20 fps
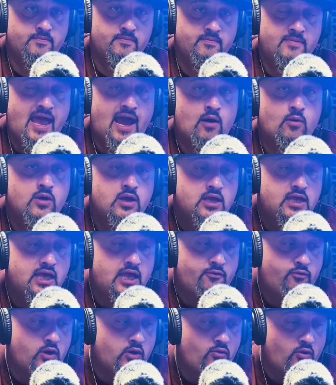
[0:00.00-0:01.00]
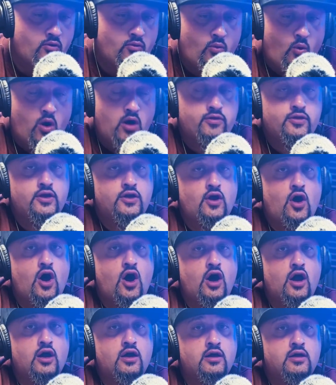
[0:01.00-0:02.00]
Now, if we reward the
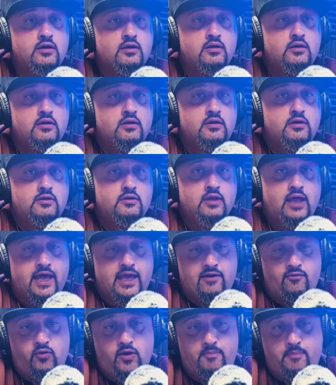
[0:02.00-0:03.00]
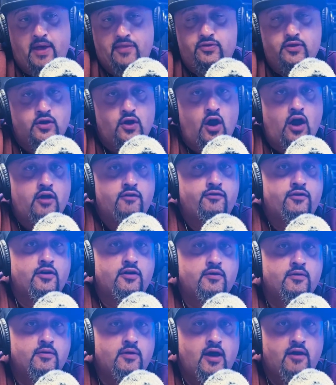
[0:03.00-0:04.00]
dog, like if we pet the dog
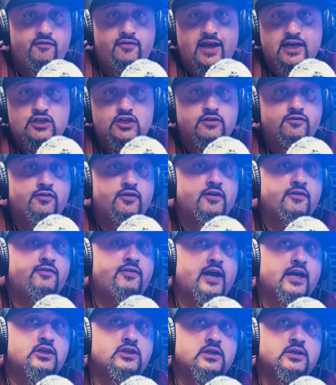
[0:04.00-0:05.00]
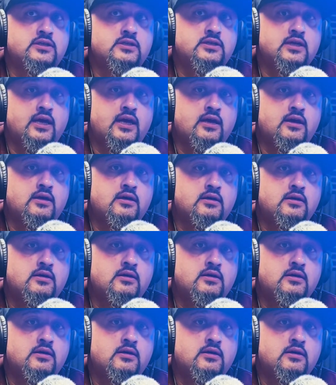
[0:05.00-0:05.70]
for affection's sake,